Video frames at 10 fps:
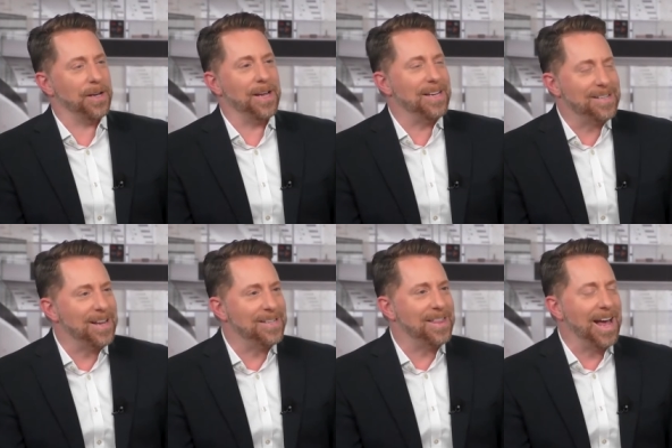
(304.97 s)
Is
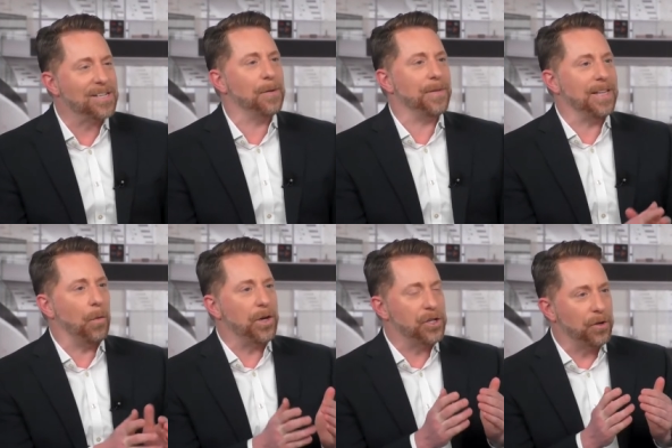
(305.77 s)
is that something that
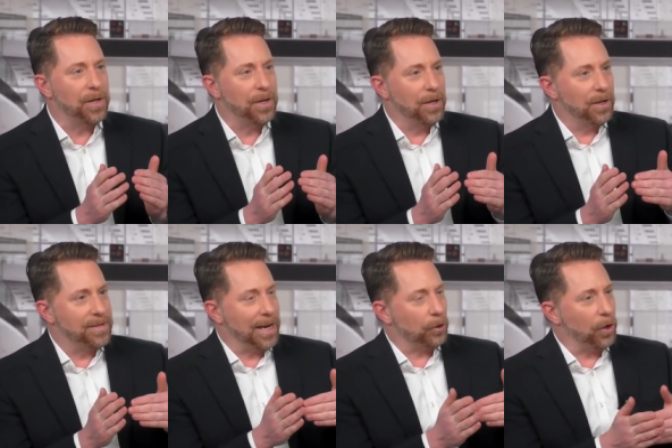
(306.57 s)
we should
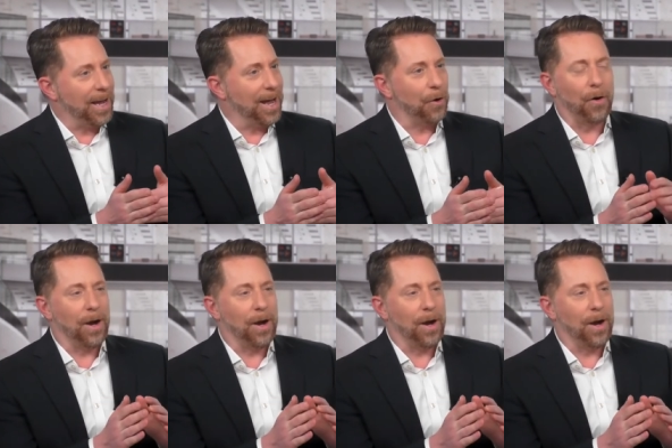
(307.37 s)
take a look at?